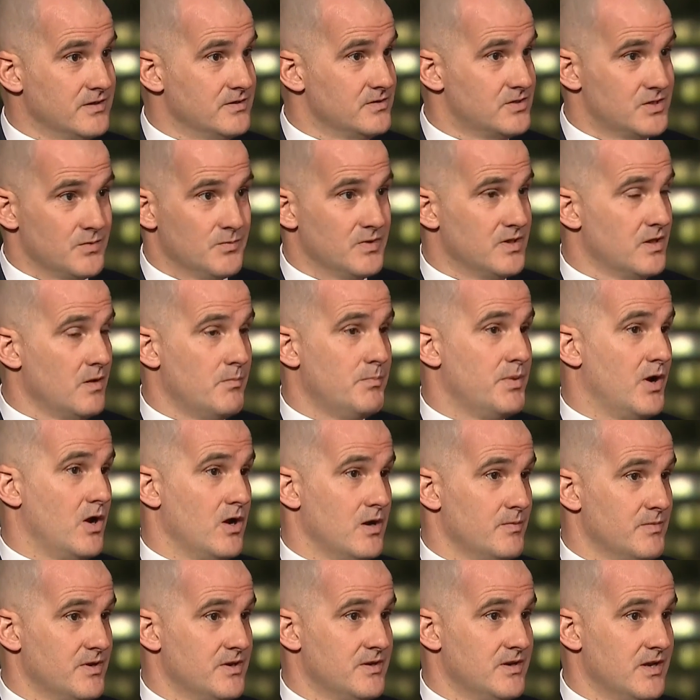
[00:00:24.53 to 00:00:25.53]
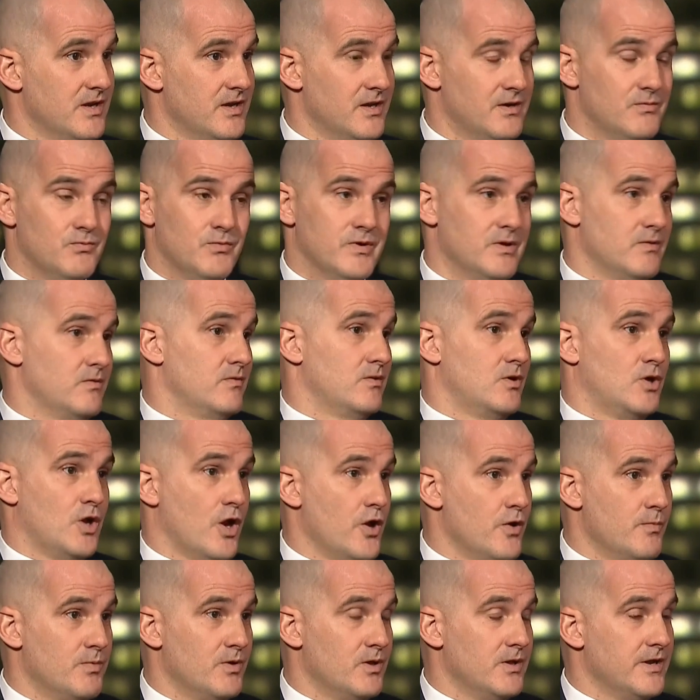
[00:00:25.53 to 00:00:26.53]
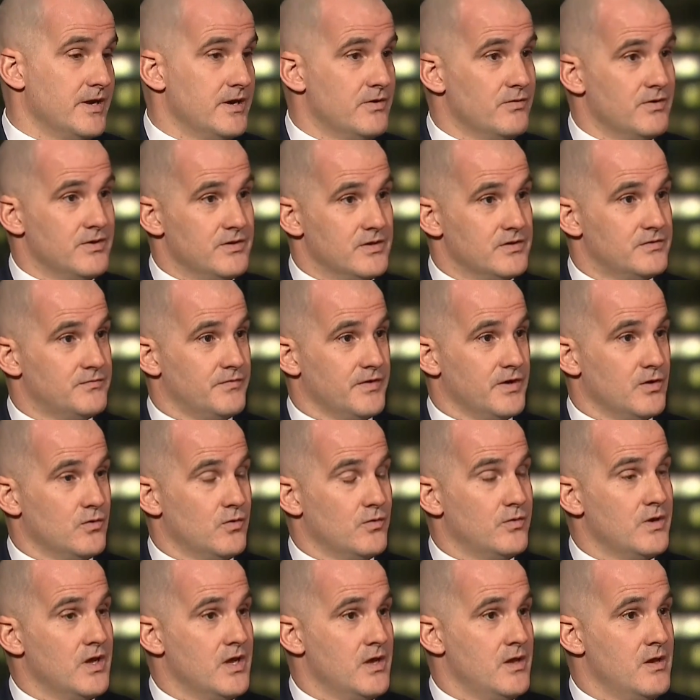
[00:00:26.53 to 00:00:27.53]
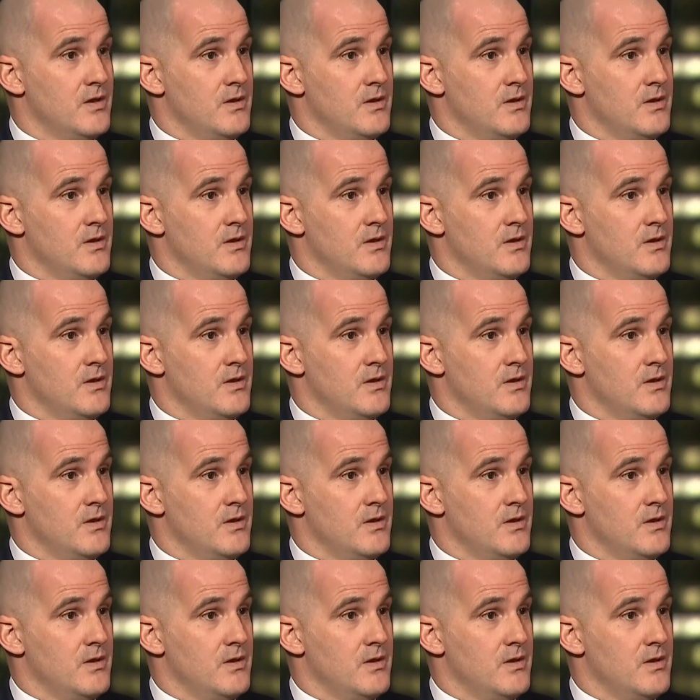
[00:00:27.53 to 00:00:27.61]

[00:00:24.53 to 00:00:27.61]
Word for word: It's something that Parliament did. We were a global leader in this field.